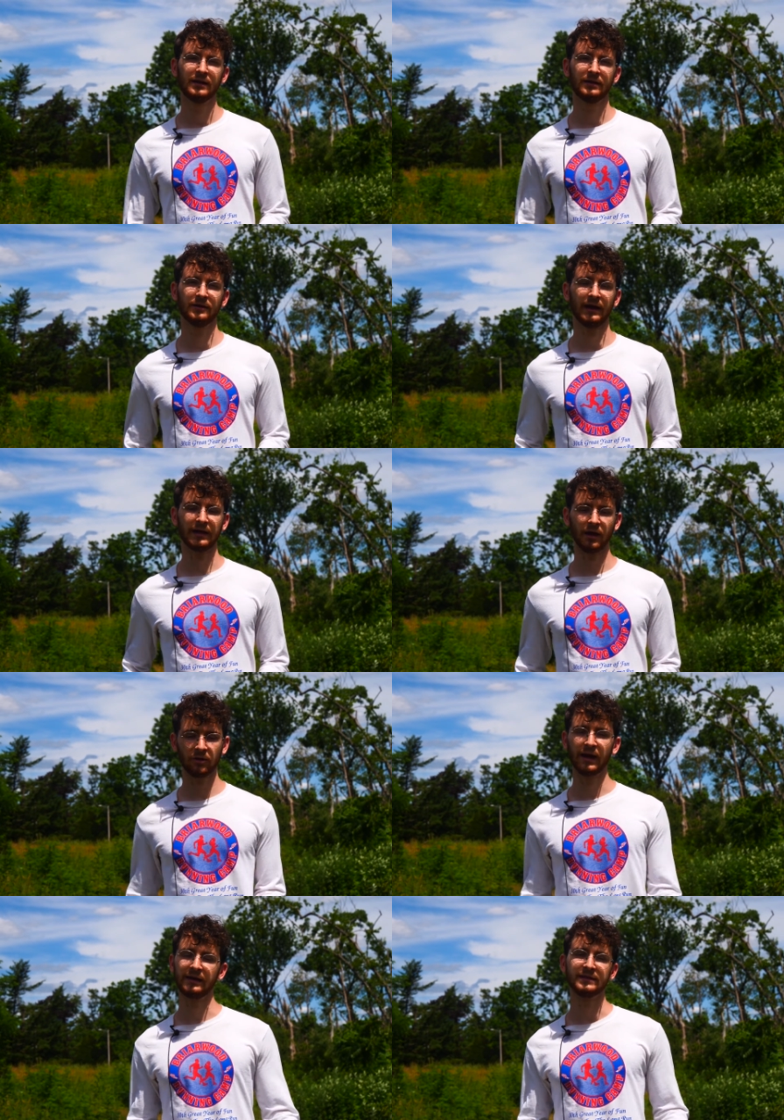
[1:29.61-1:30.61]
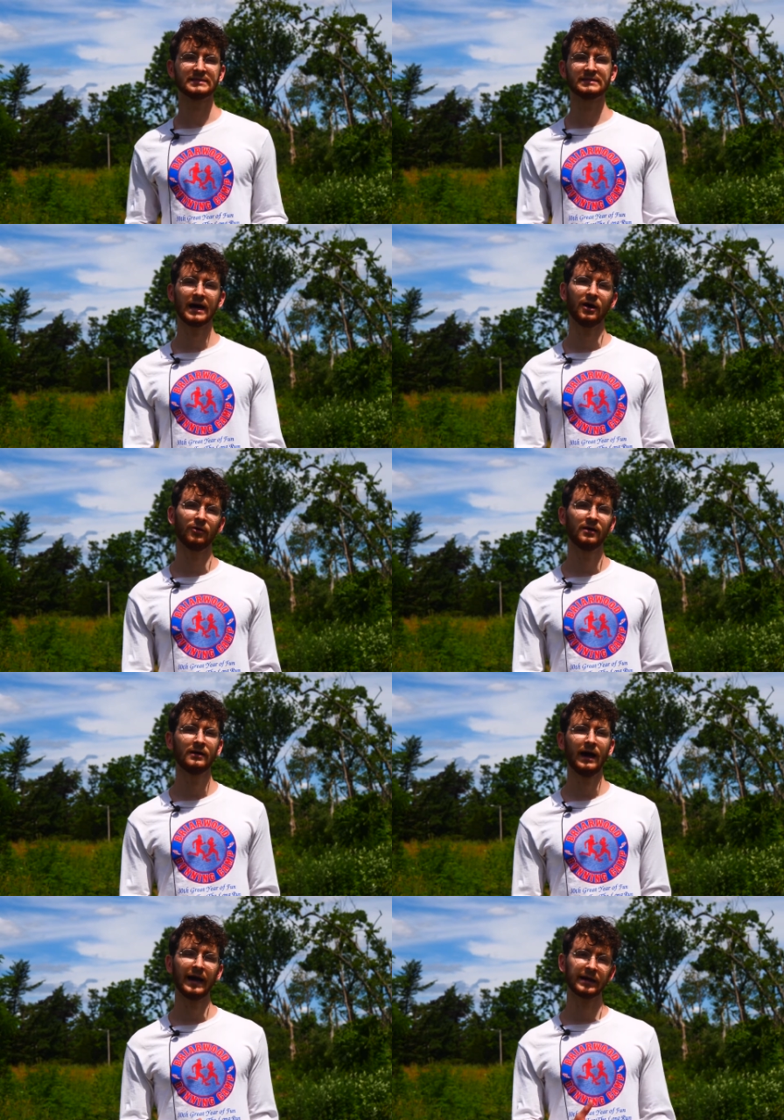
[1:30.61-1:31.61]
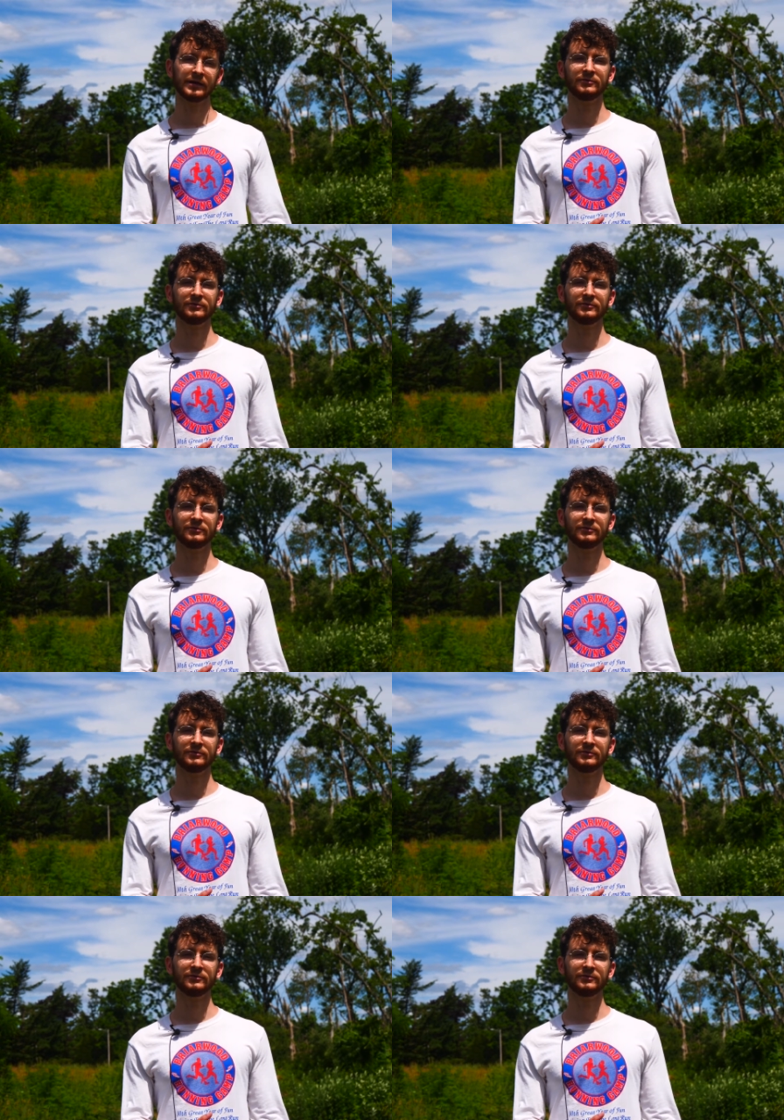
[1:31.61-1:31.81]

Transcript: They're like, okay, this is how I can